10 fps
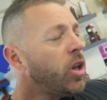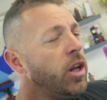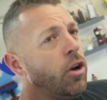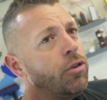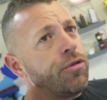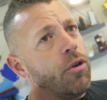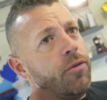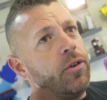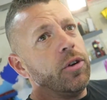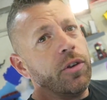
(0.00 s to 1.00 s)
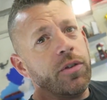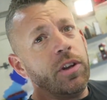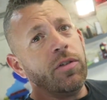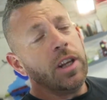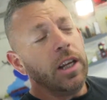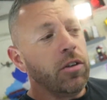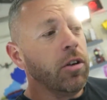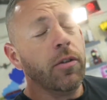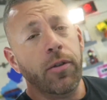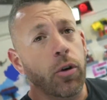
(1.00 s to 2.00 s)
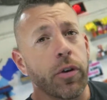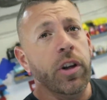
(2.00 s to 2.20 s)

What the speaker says: In all truthfulness, this needs full